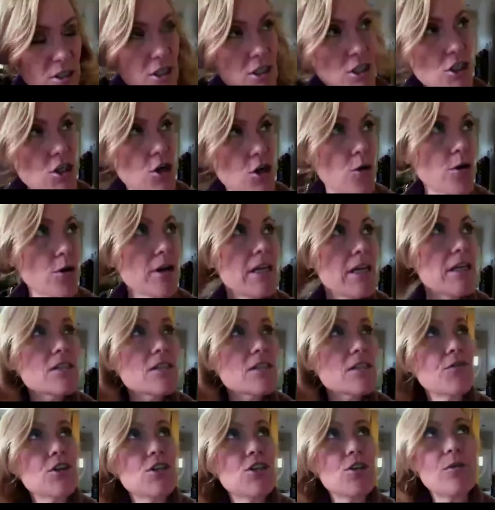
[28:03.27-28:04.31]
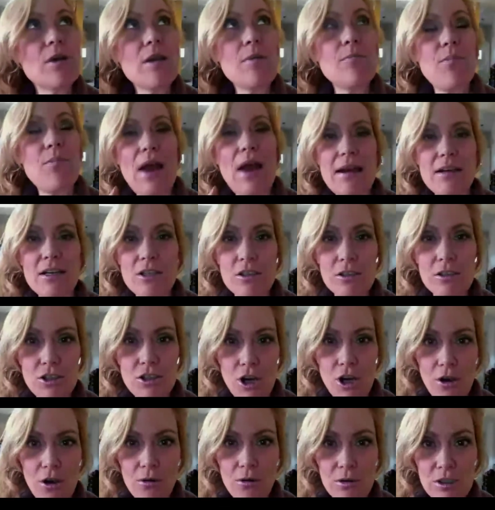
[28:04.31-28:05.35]
notorious for doing practical
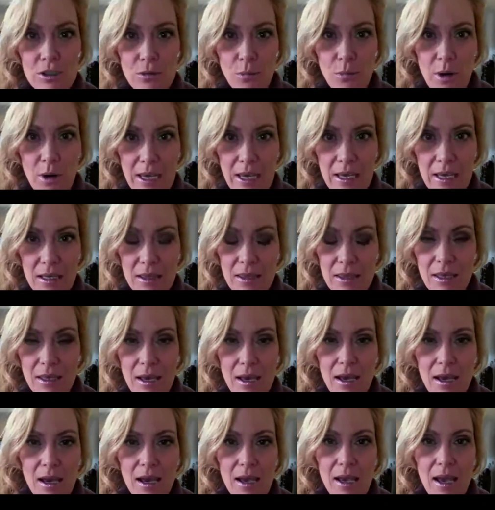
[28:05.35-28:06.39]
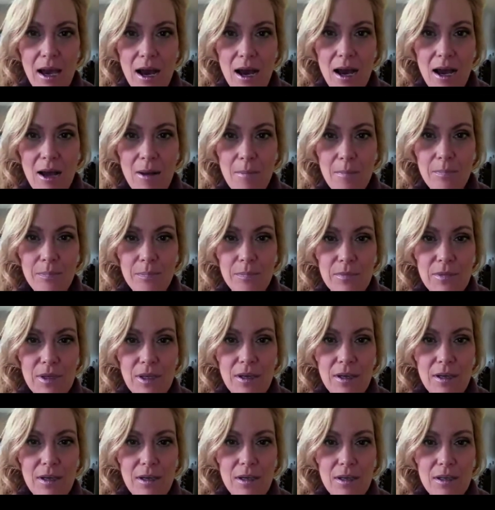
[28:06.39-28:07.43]
jokes with
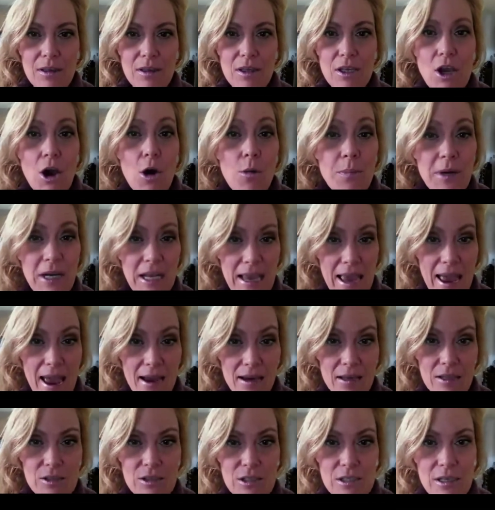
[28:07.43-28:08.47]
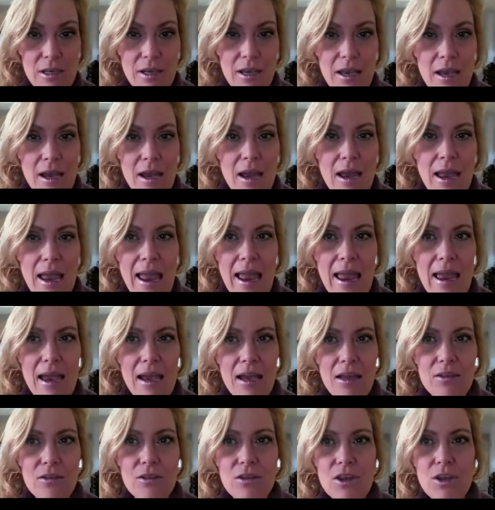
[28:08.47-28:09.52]
the opening acts.
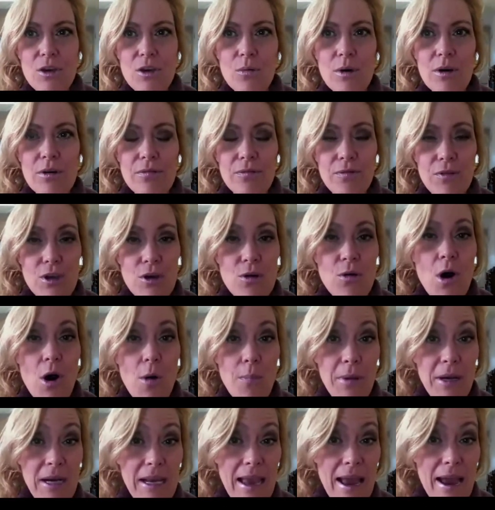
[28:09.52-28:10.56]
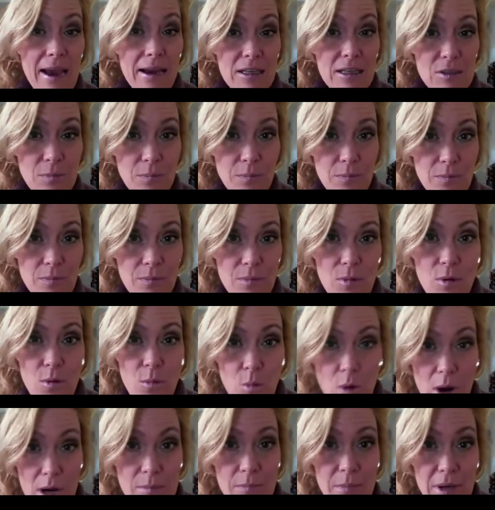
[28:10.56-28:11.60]
And there were a few opening acts,
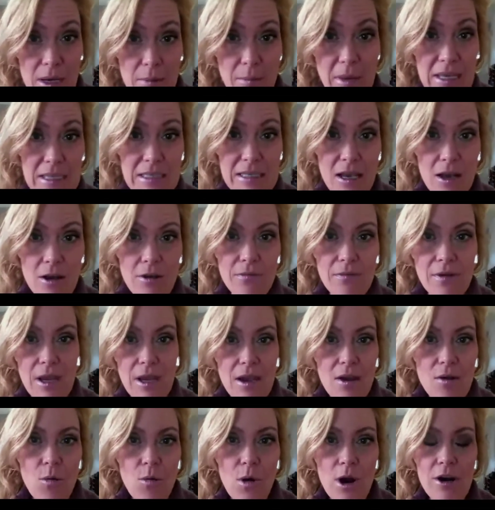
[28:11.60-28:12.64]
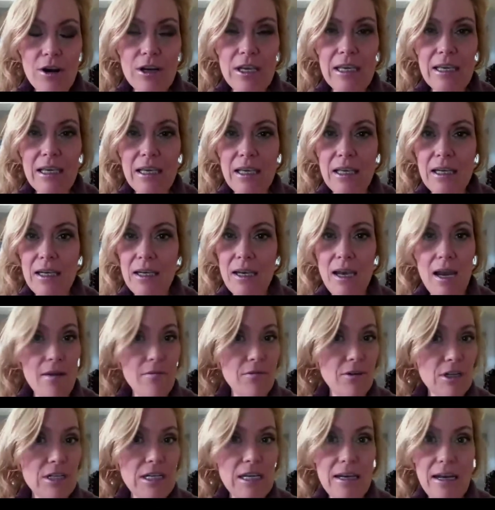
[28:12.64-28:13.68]
one being myself, where he
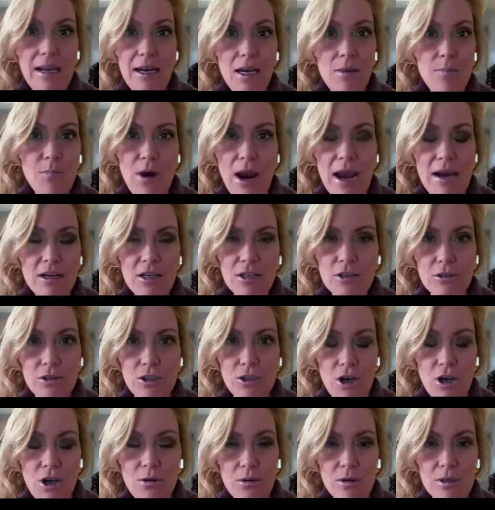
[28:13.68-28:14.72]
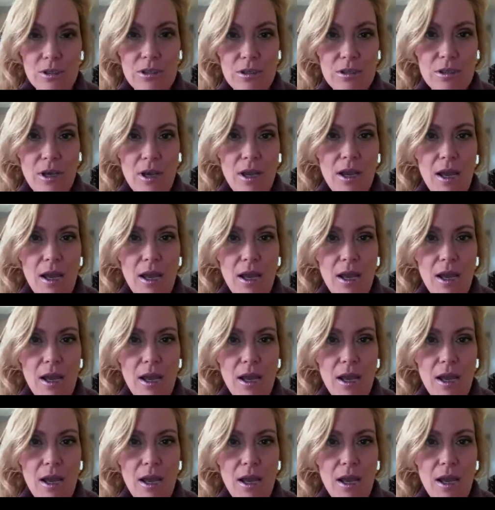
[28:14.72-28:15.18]
never did any practical jokes.